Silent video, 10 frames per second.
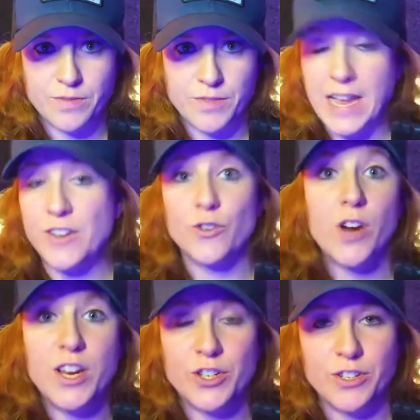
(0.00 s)

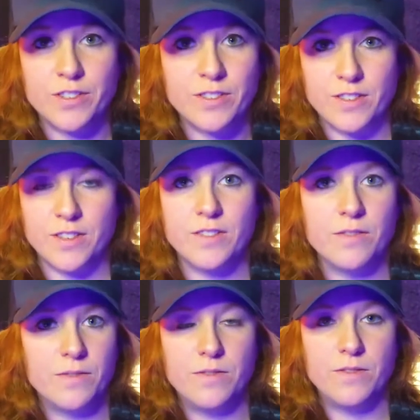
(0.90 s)
saturations, and
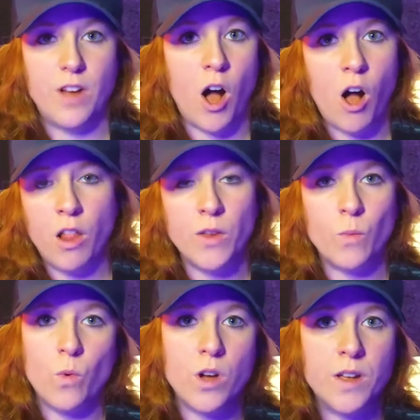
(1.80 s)

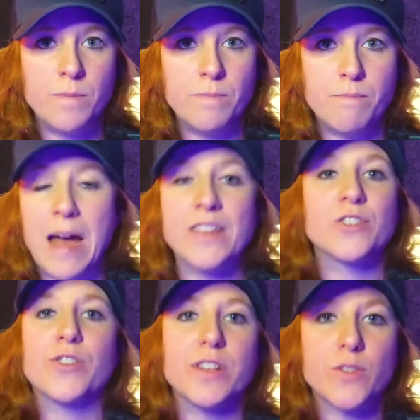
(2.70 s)
all-in-one
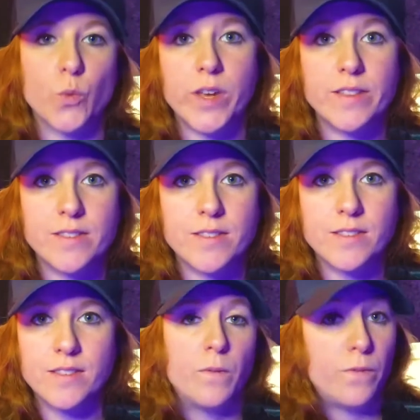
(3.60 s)
mastering suites.
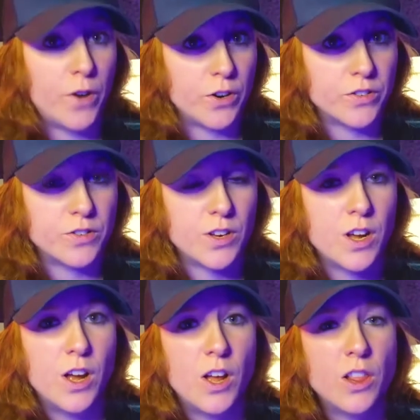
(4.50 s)
First,
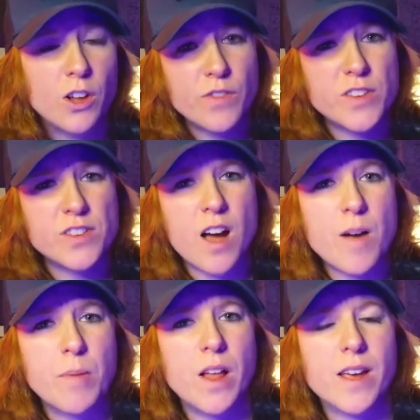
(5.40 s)
learn the
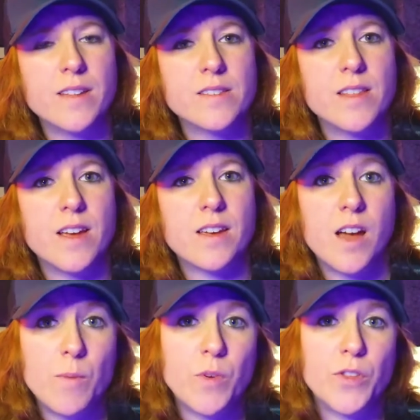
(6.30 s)
stock plugins that
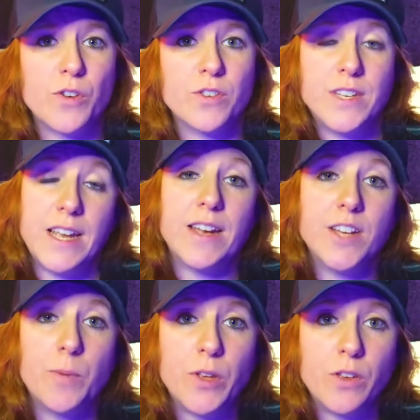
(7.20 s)
come with your
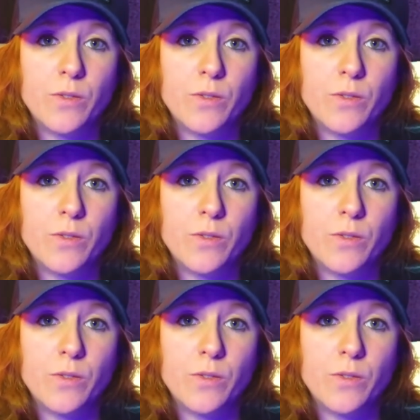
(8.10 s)
DAW.